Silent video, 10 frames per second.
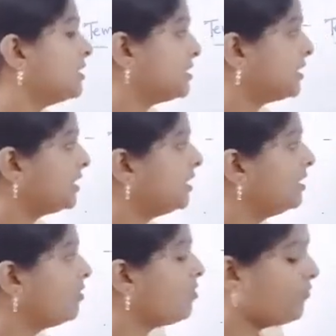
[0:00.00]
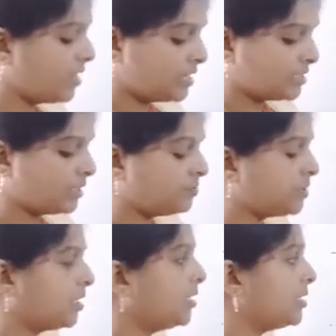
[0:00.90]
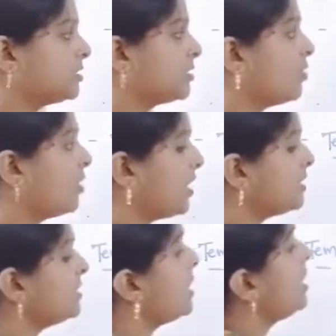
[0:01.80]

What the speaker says: The study of inscription is known as